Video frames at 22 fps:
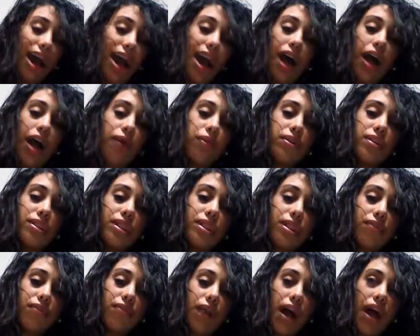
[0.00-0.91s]
I always
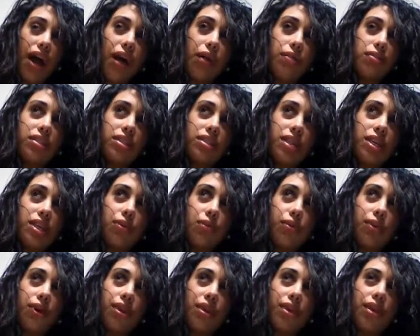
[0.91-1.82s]
say the
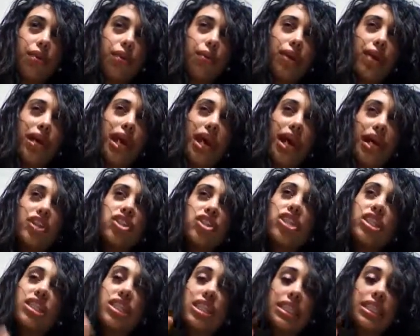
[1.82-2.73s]
word, and then when I
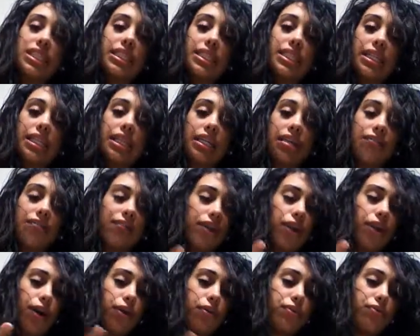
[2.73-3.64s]
actually need to say it in a
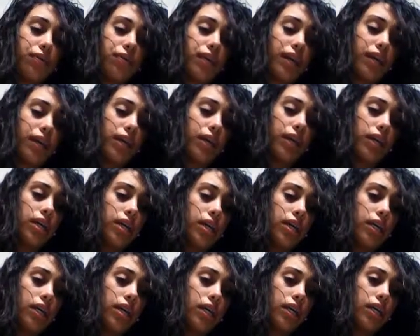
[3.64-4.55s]
video, I always forget.
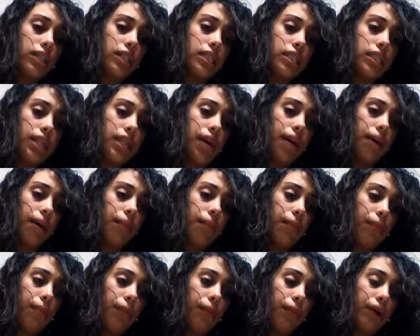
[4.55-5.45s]
It's a lot
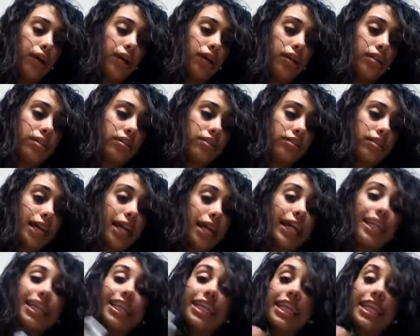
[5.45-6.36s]
more
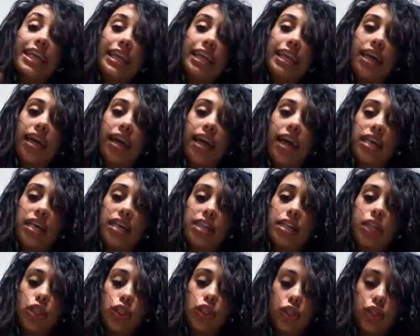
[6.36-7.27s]
clean, I guess,
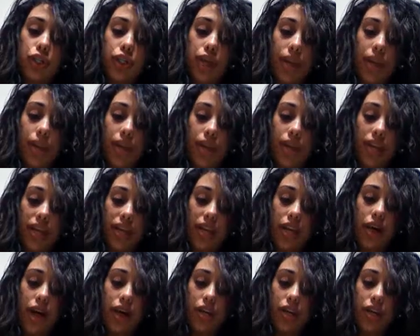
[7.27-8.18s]
because you're not putting it
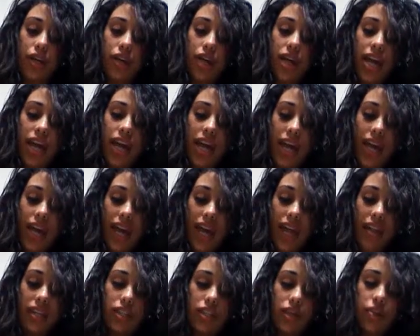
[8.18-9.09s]
on your
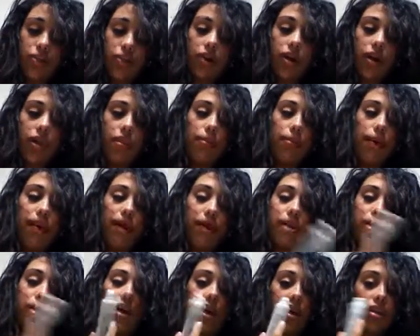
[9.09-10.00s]
hands. You can put it on the back
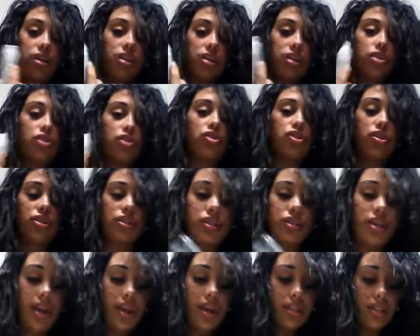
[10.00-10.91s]
of your hand and then just
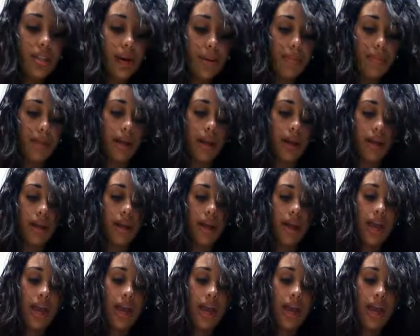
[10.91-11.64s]
tap it on.